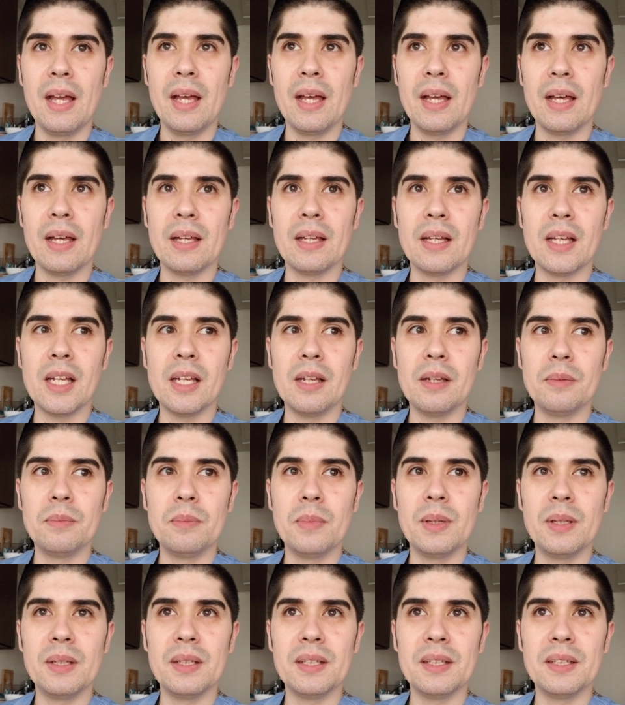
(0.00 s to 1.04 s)

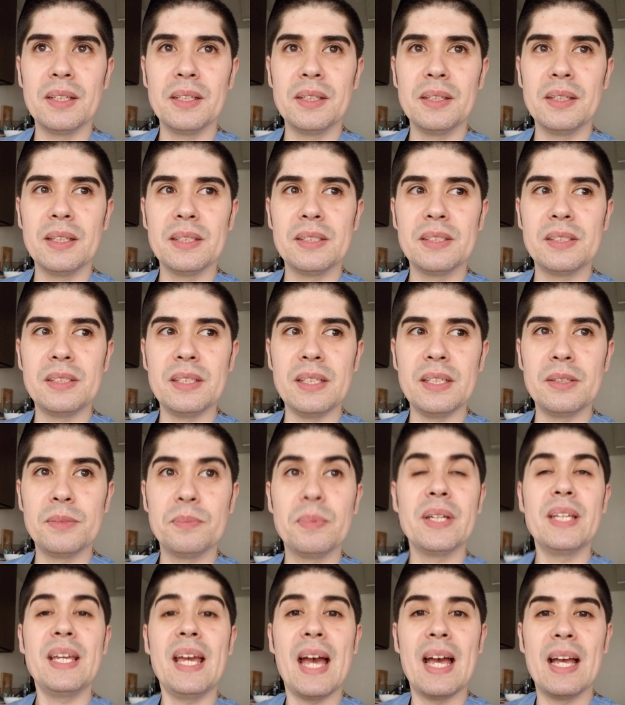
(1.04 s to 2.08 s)
Let's see.
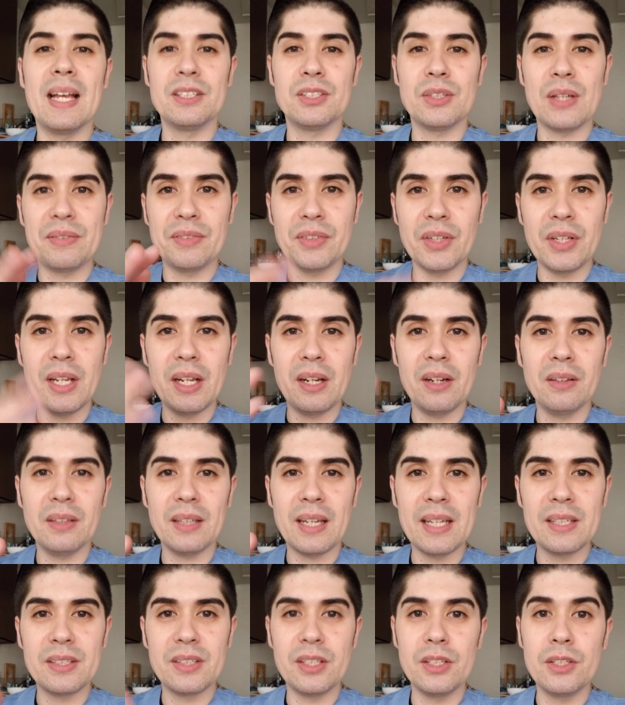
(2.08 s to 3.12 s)
But yeah, so after you get your
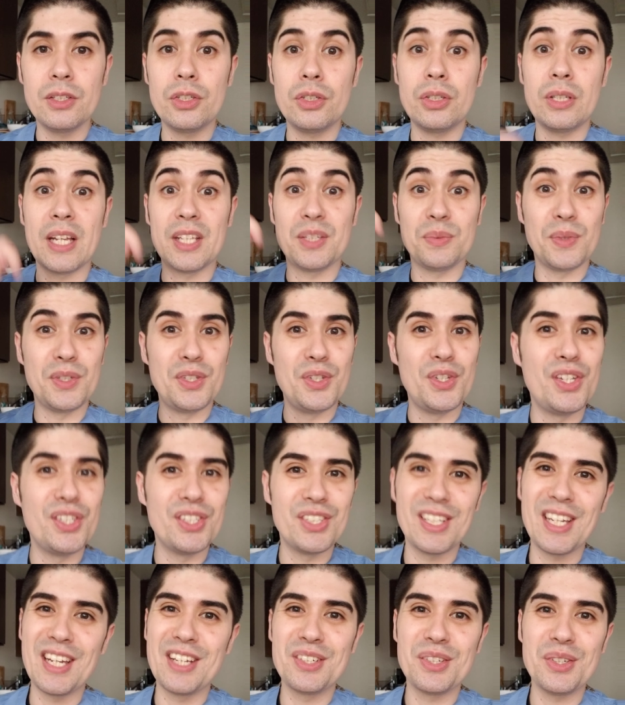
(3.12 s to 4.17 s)
license, that's when you can
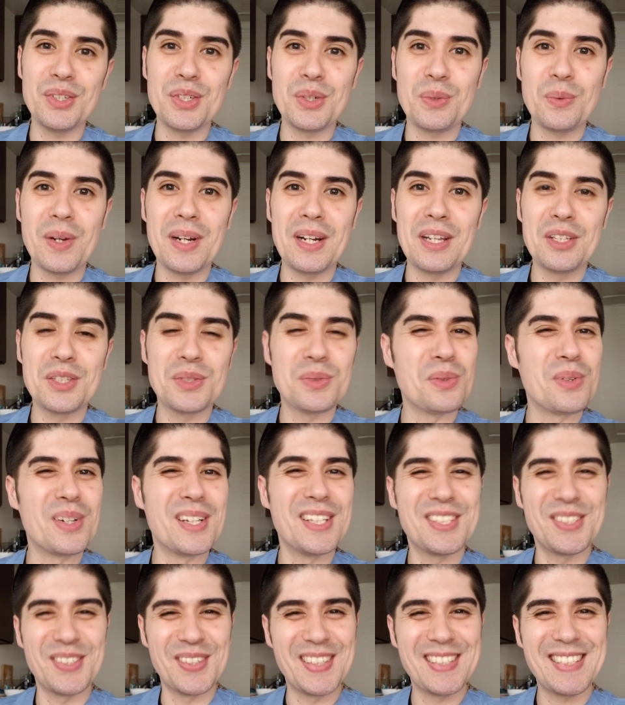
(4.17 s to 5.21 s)
schedule your wedding ceremony.
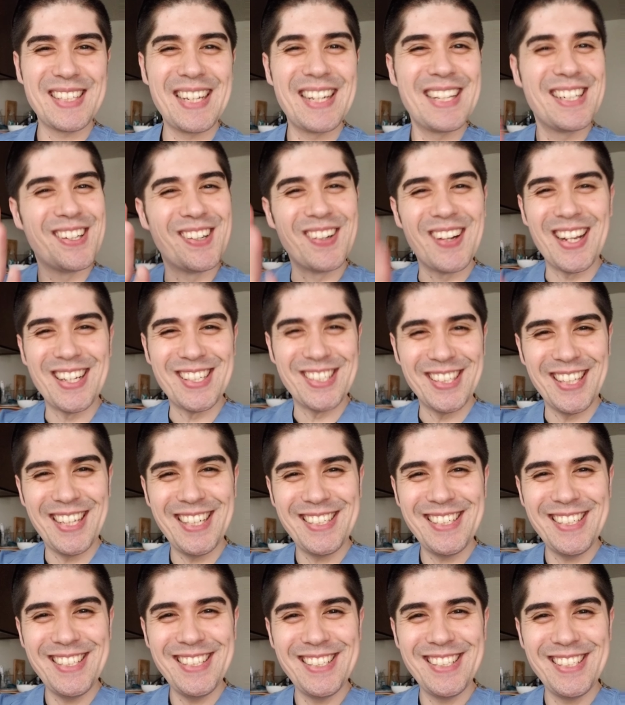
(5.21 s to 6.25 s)
So excited!
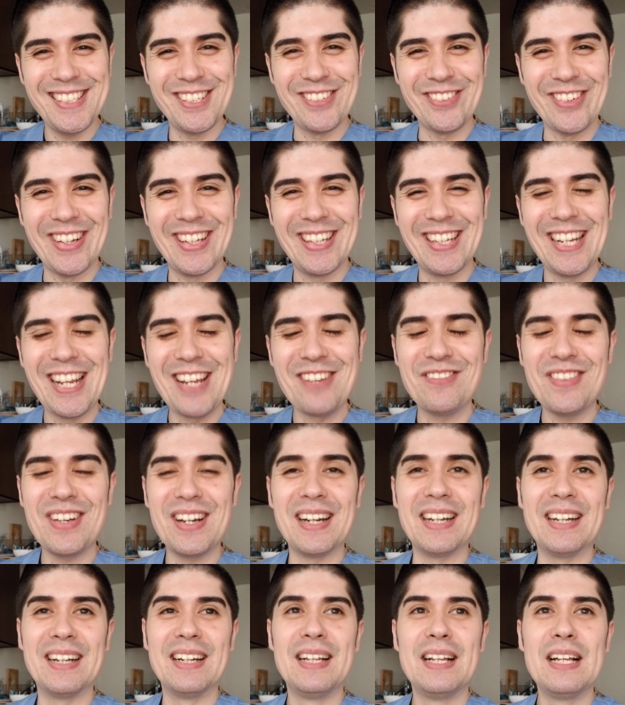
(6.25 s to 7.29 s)
Congratulations! You're ready to get
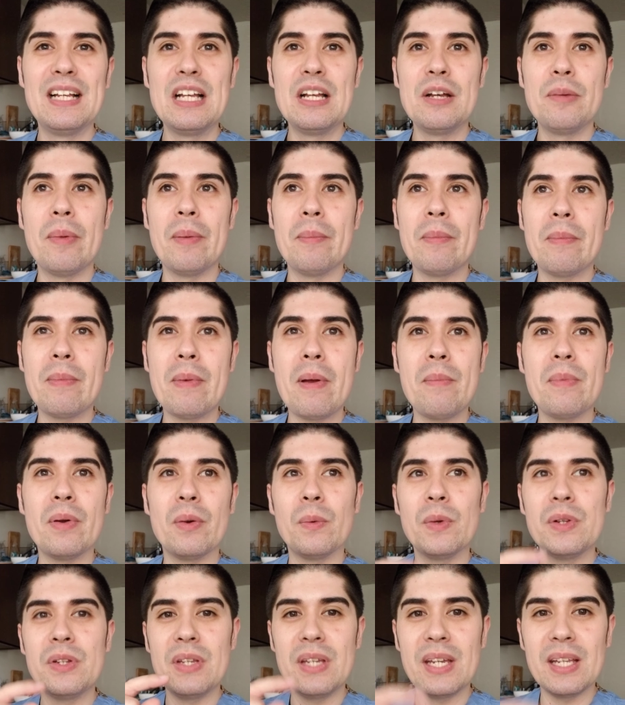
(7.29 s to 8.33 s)
married. But remember,
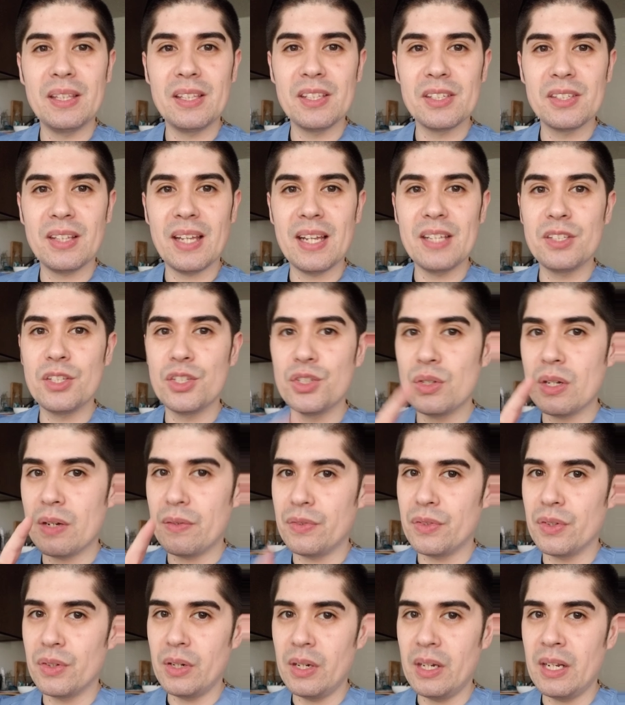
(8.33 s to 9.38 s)
when you get this license, you have
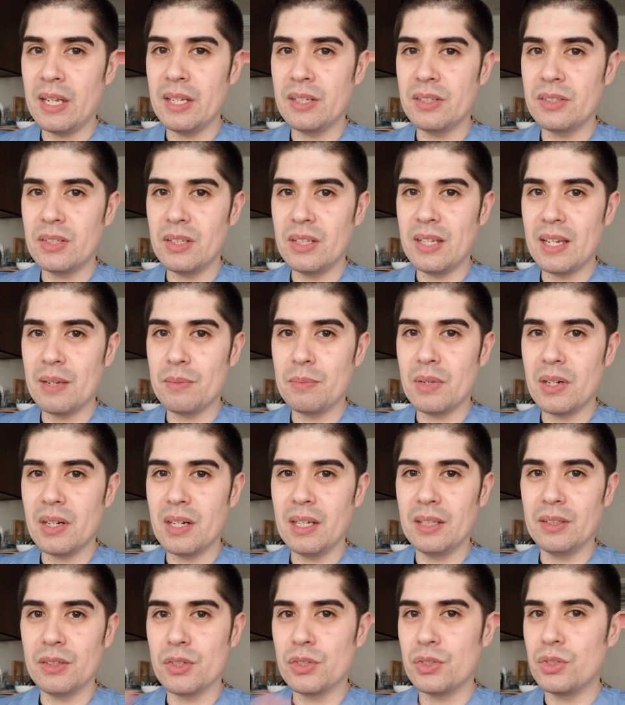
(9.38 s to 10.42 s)
30 days to get
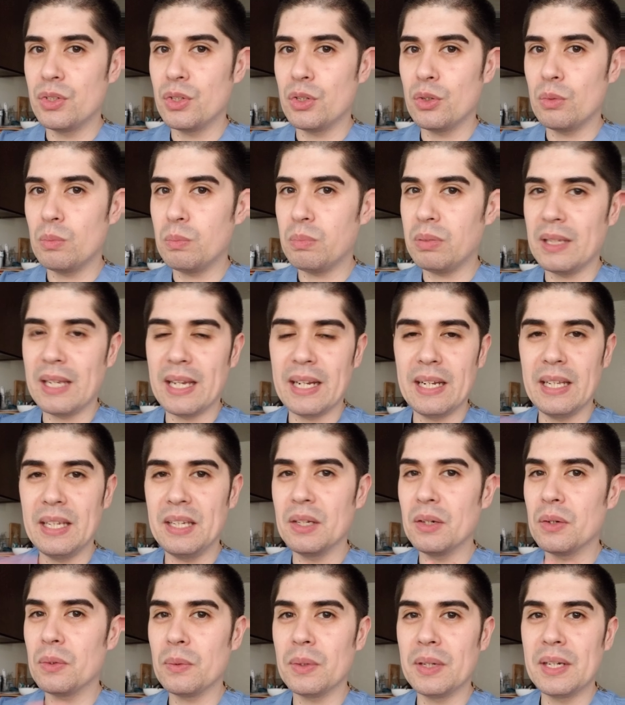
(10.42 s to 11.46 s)
married. There's no planning
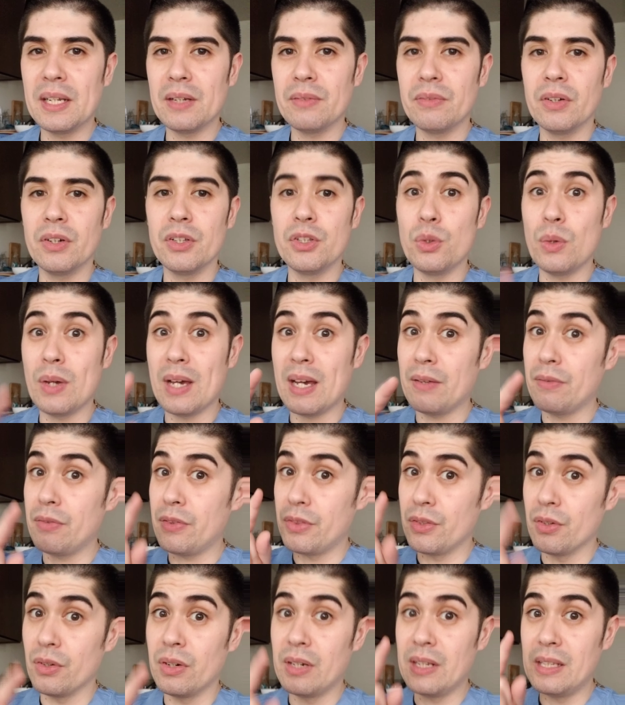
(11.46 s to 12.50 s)
or whatever. You have
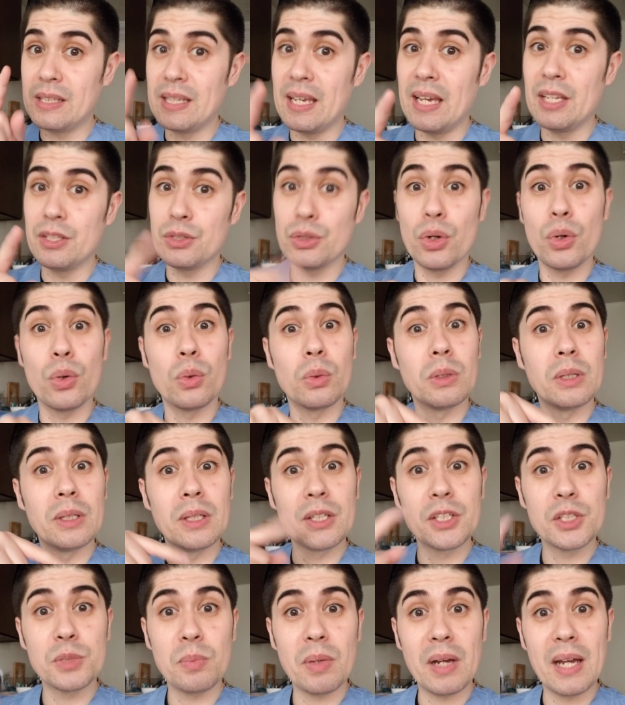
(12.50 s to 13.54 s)
30 days or it'll
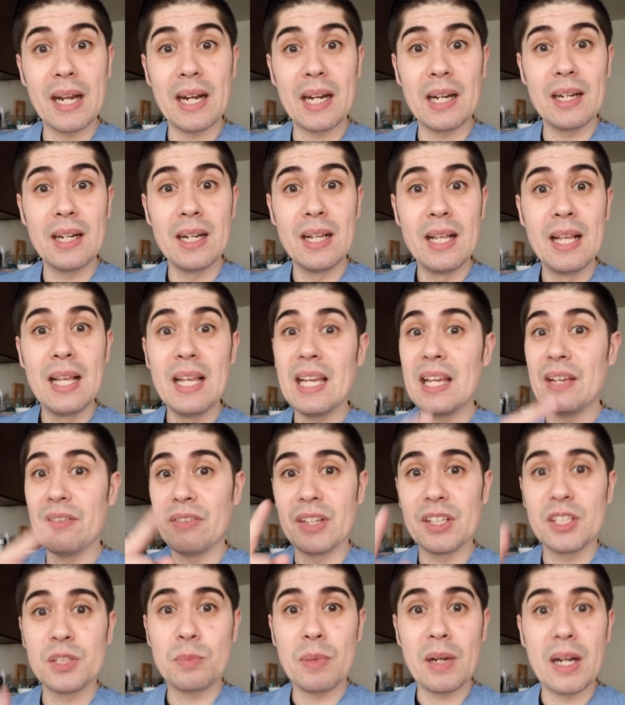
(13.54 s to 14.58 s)
expire. If it
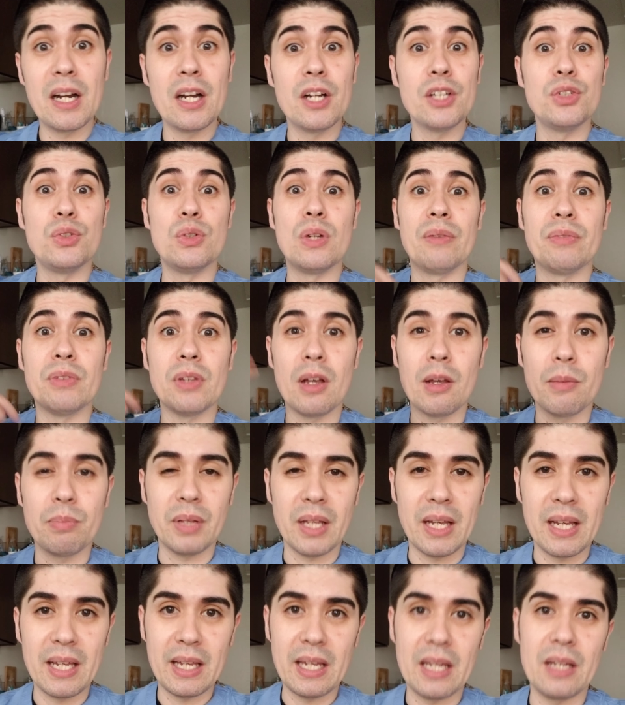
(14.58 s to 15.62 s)
expires, you have to
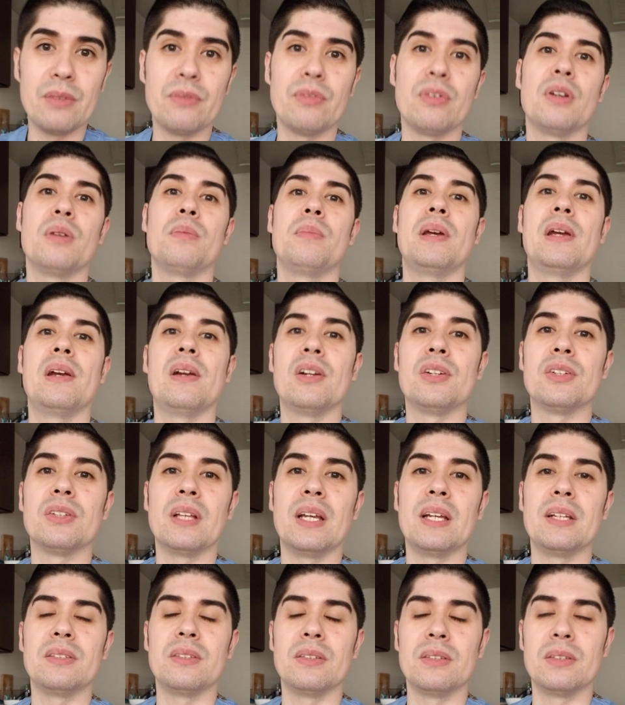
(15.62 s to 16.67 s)
apply again for a marriage
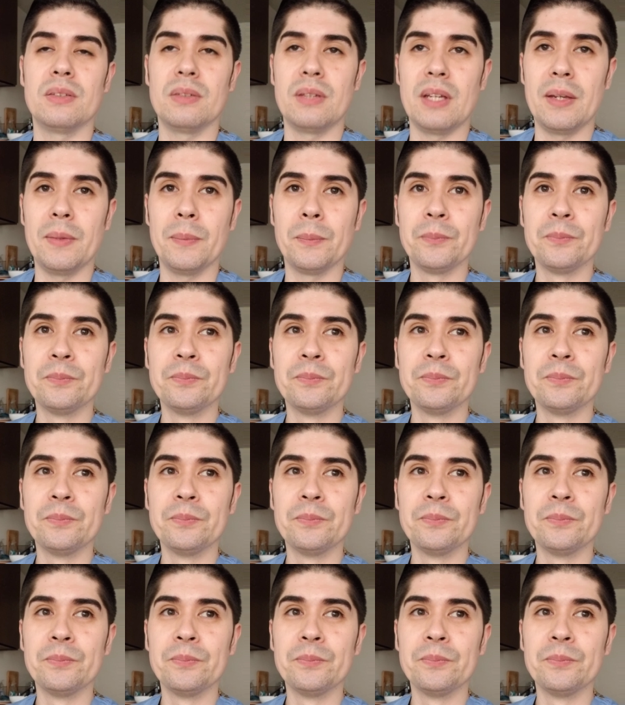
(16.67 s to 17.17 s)
license, okay?